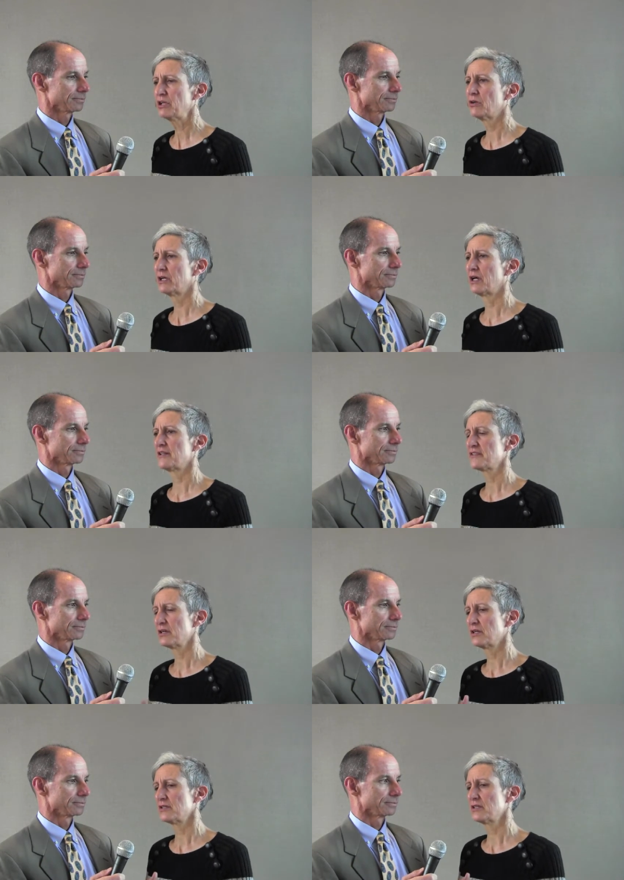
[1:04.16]
Speaker 1: be going on,
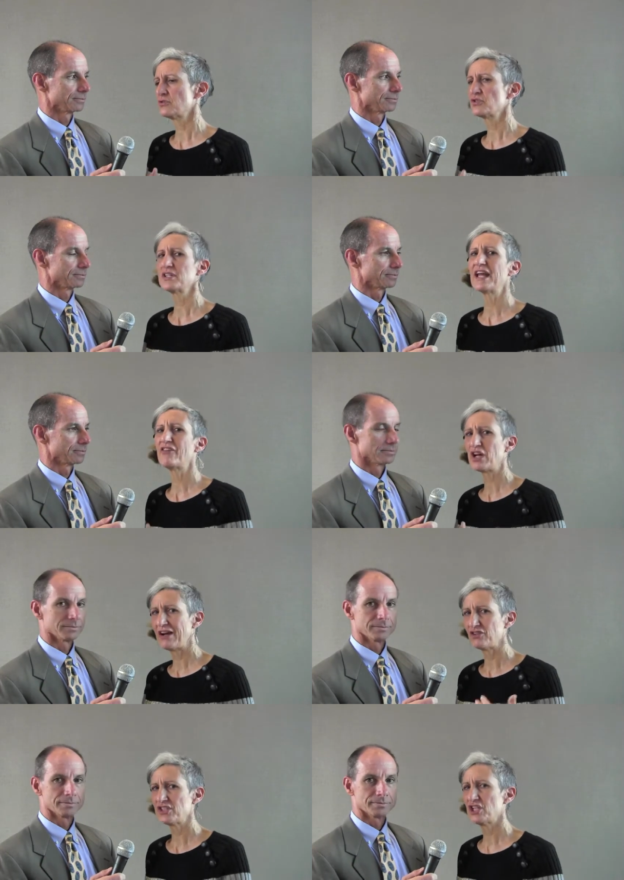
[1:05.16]
it's interesting to have a
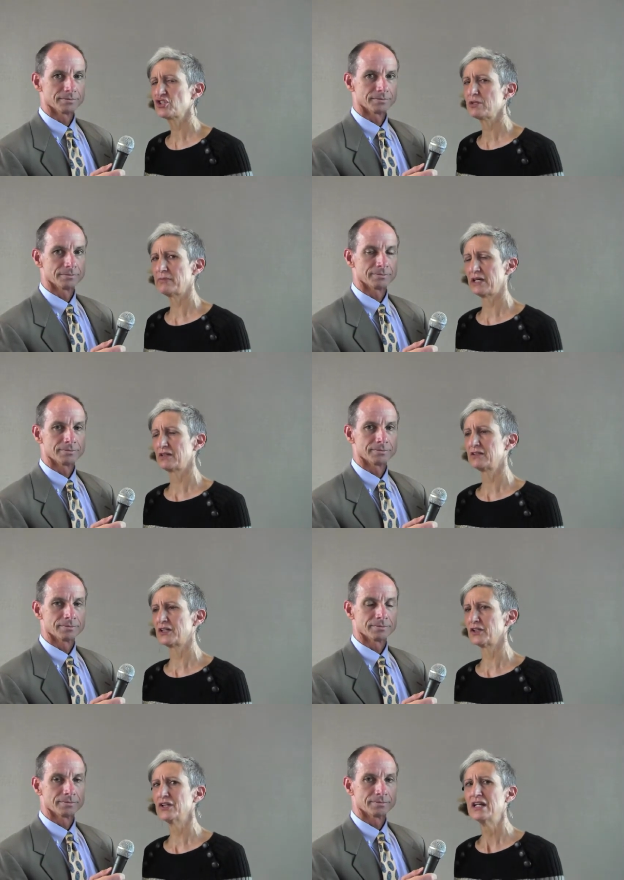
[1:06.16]
conversation about
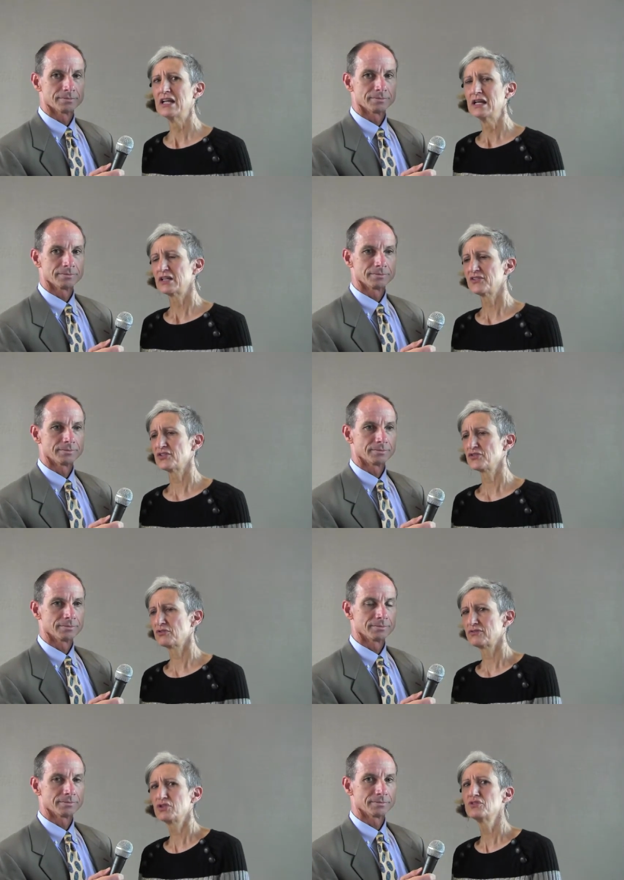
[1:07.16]
clutter, because
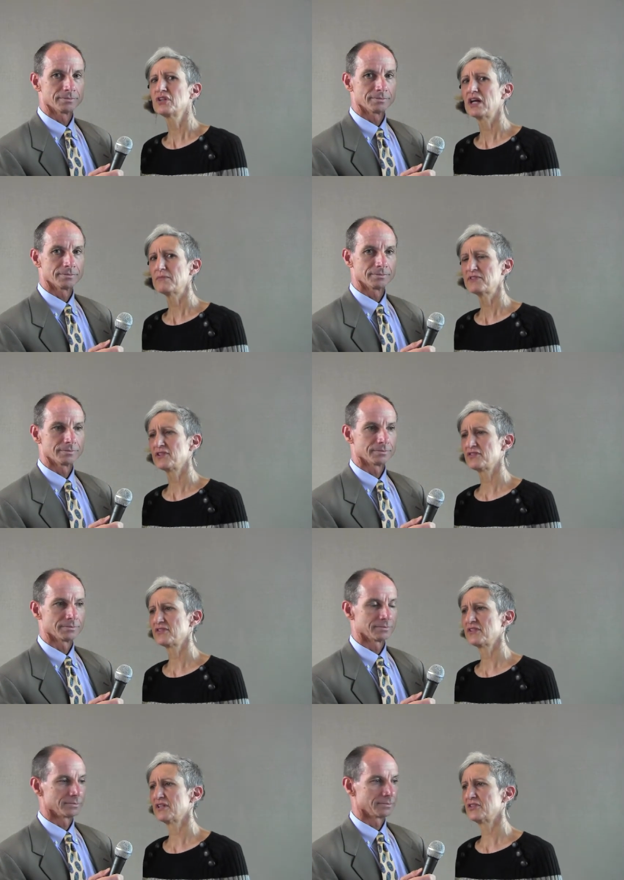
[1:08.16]
there's sort of two types.
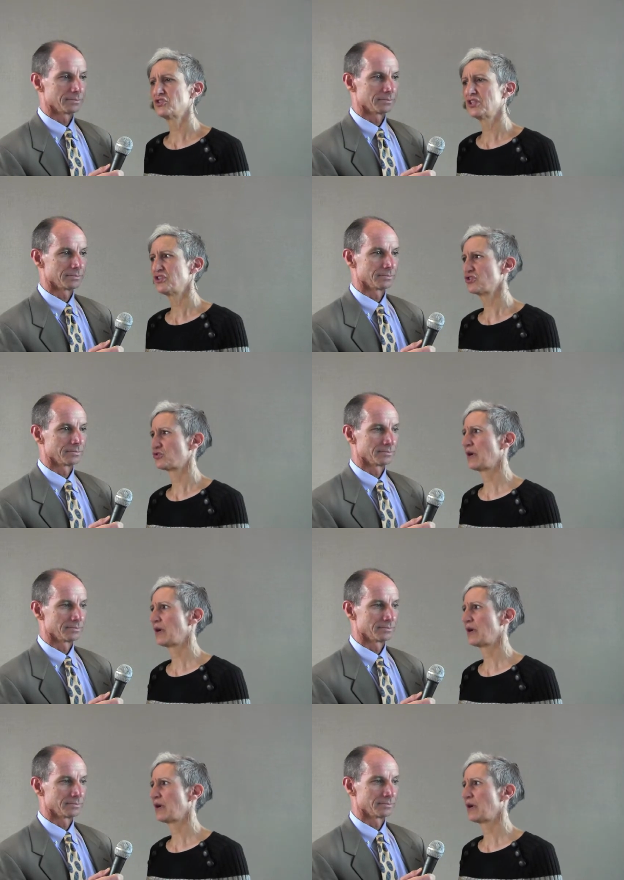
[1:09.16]
There's the, gee, I just